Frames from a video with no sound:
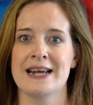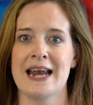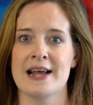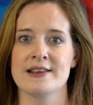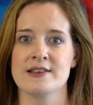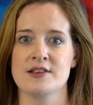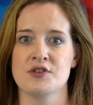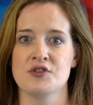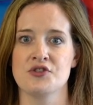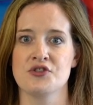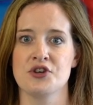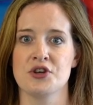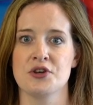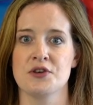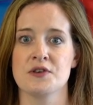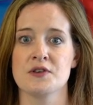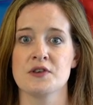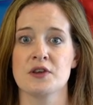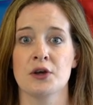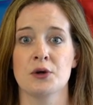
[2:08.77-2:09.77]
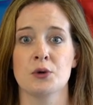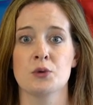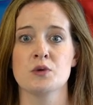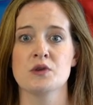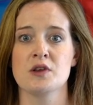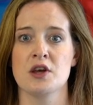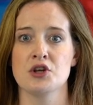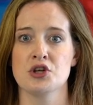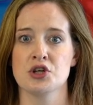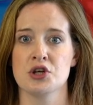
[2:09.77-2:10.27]
Latin students can
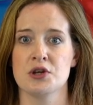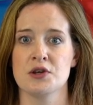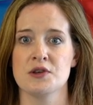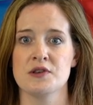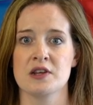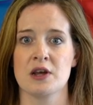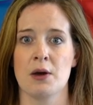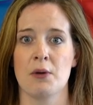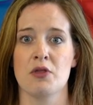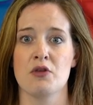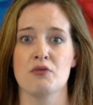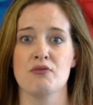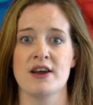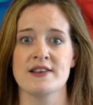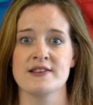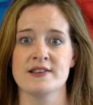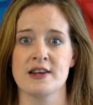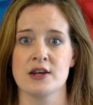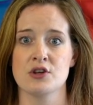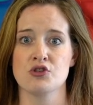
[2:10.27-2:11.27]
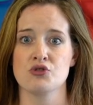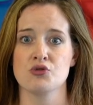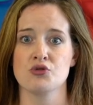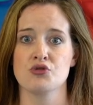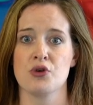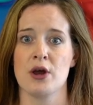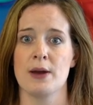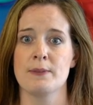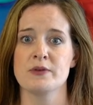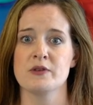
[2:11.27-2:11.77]
also choose to go on the residential
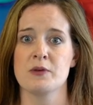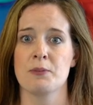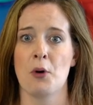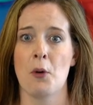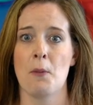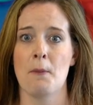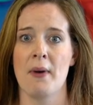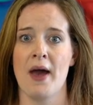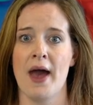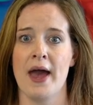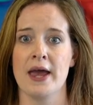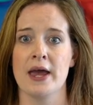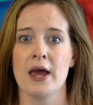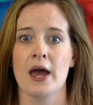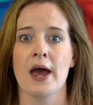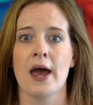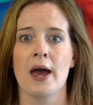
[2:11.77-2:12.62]
trip to Pompeii,